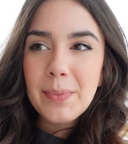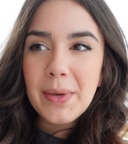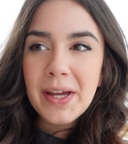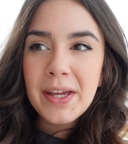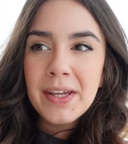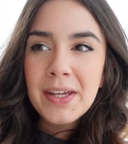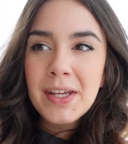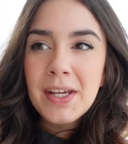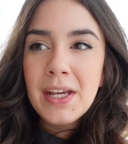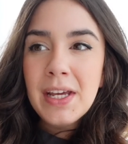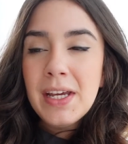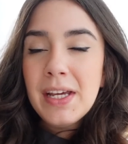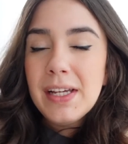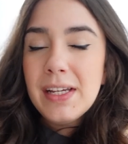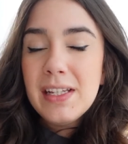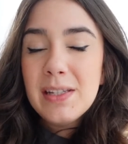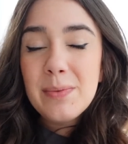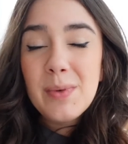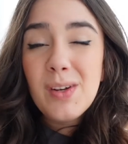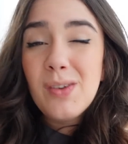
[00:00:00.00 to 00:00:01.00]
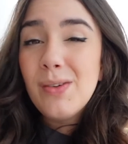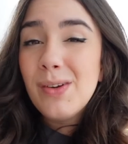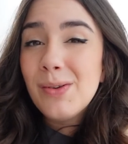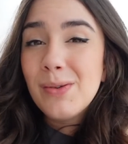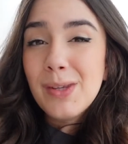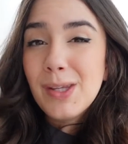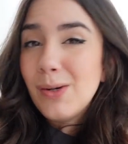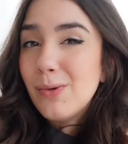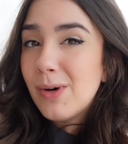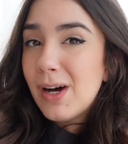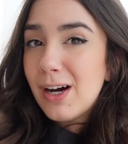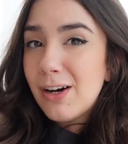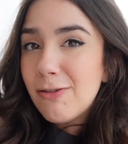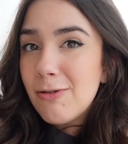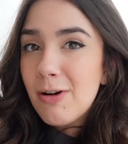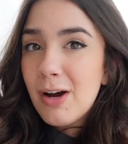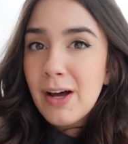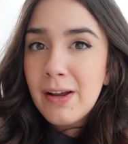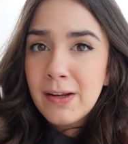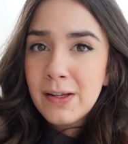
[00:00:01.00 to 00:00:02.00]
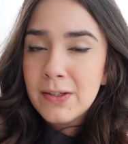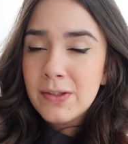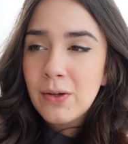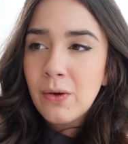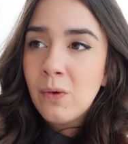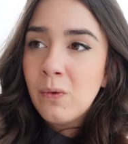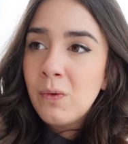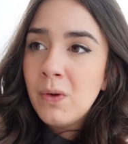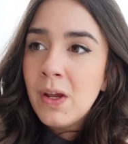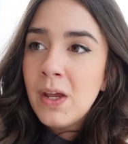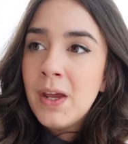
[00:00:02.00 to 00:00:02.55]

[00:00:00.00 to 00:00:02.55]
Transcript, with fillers: but he's been doing really well on his own.